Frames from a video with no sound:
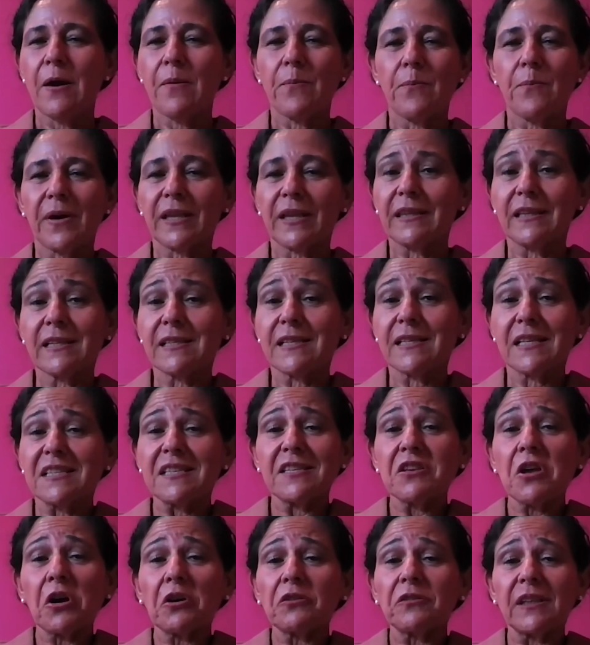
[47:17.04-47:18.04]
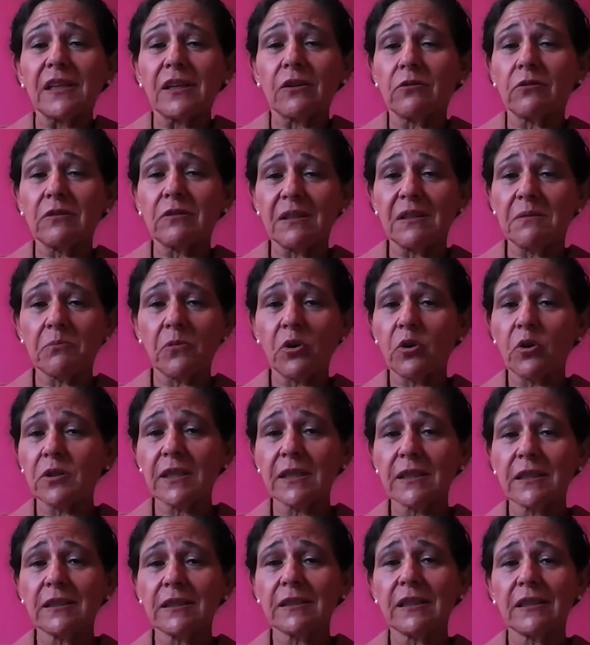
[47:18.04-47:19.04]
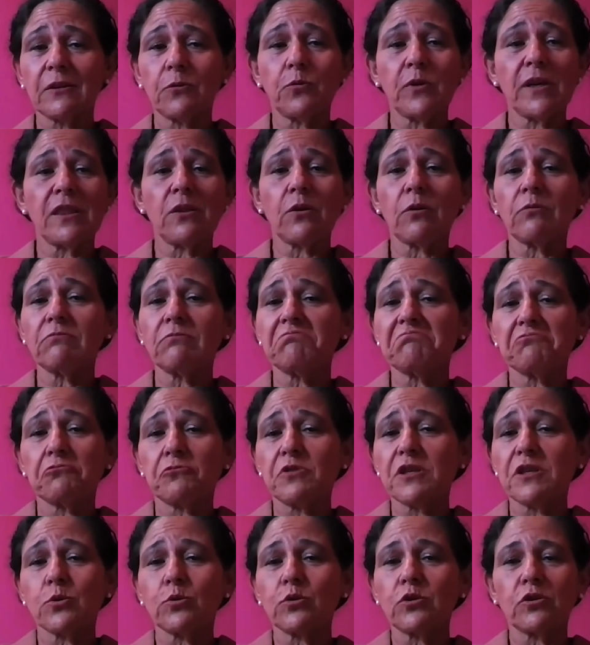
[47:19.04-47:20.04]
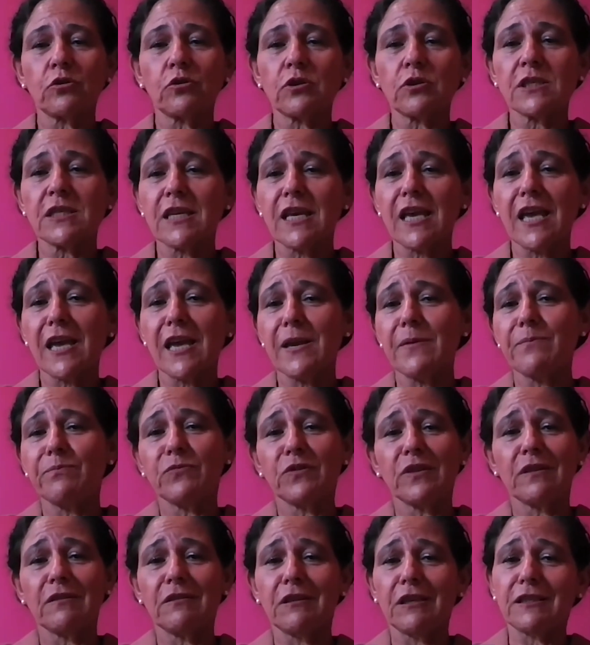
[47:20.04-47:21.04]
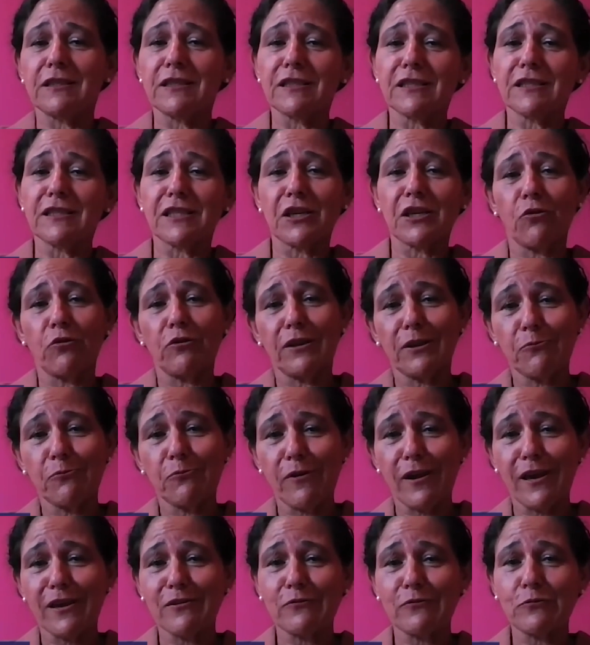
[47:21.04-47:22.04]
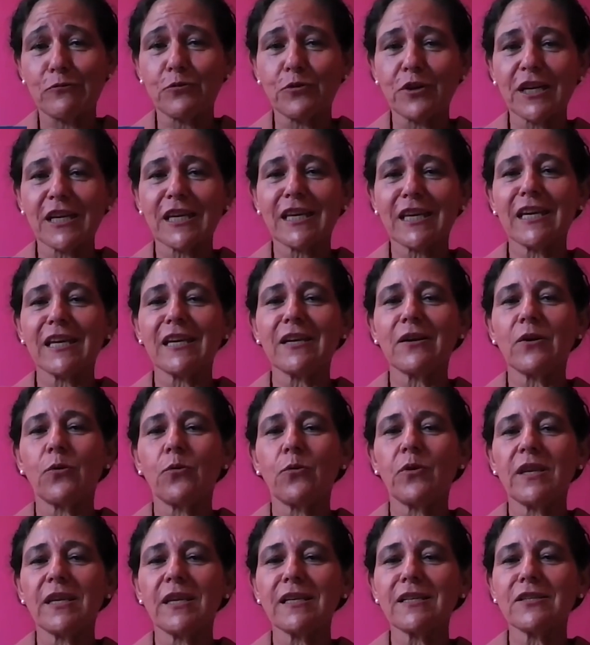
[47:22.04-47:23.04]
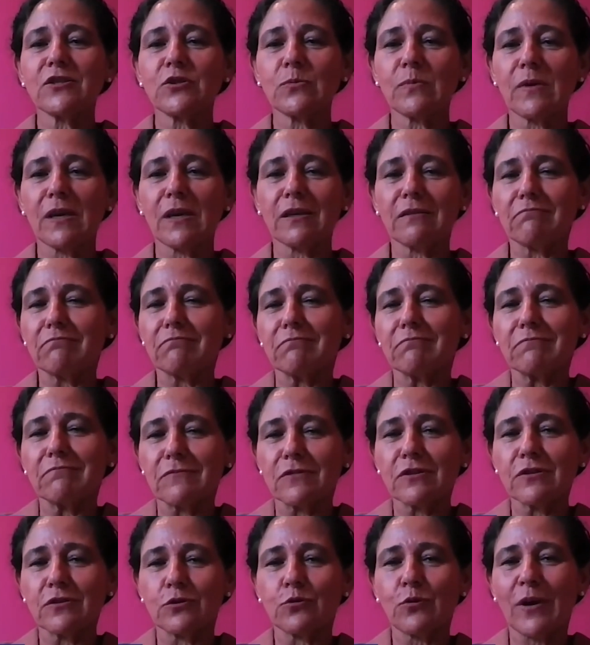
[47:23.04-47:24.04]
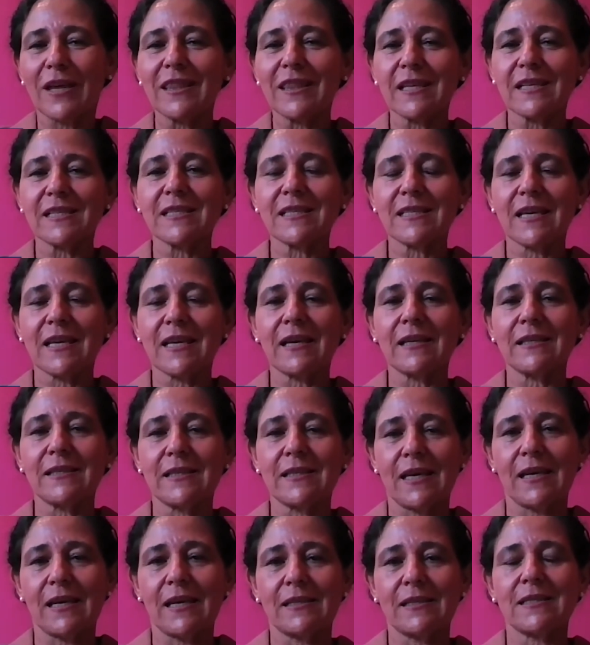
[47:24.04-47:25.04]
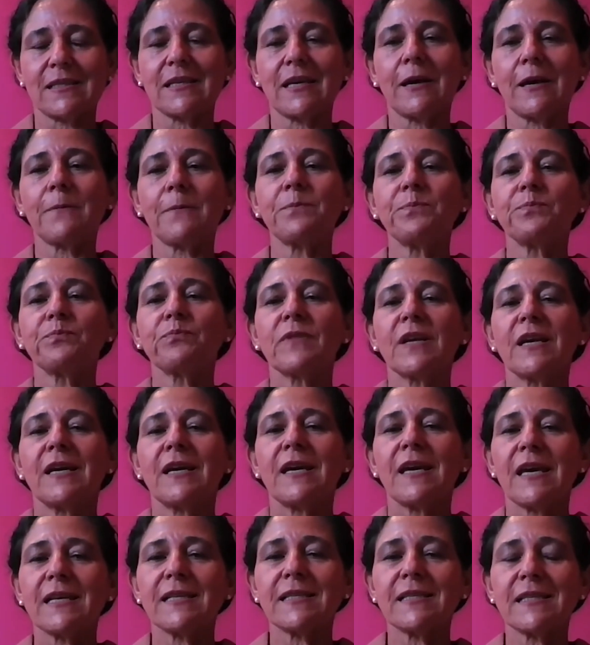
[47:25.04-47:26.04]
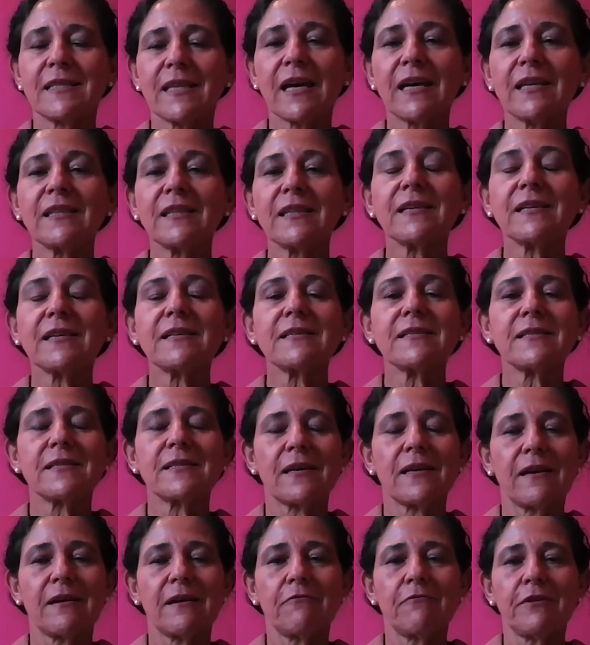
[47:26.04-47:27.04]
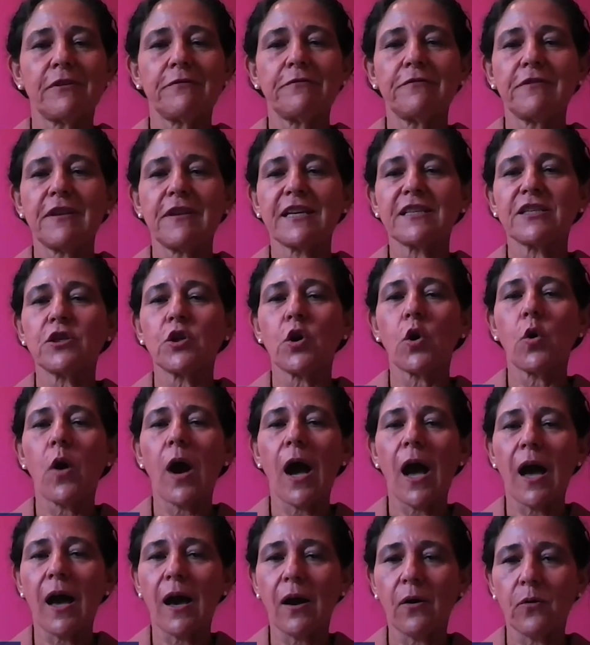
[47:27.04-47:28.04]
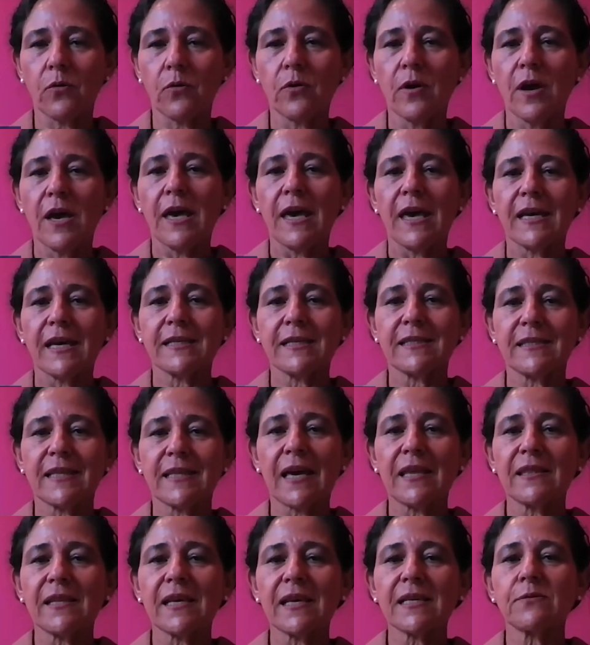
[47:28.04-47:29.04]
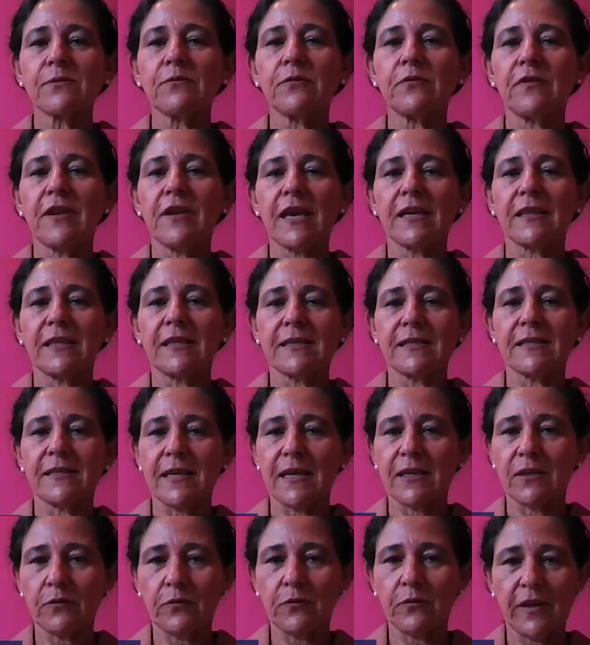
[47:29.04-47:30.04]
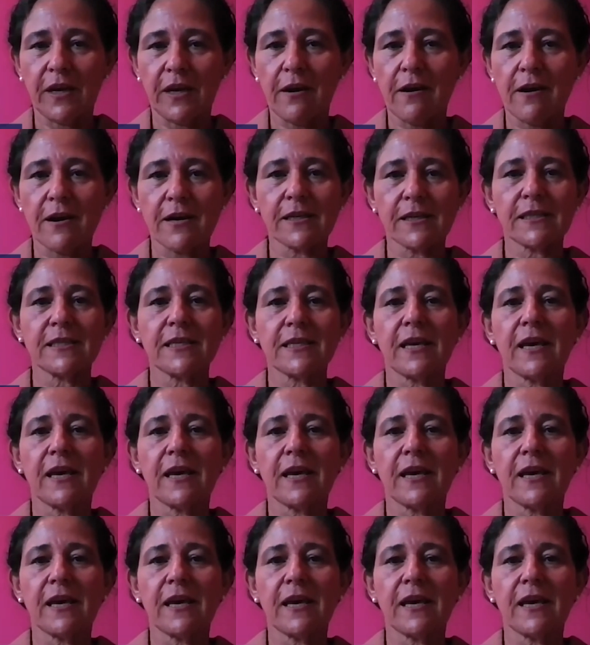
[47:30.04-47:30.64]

But this is not the only model. We should not say this is the only way of working. We need to understand that standards reflect know-how. Standards reflect the state of the art.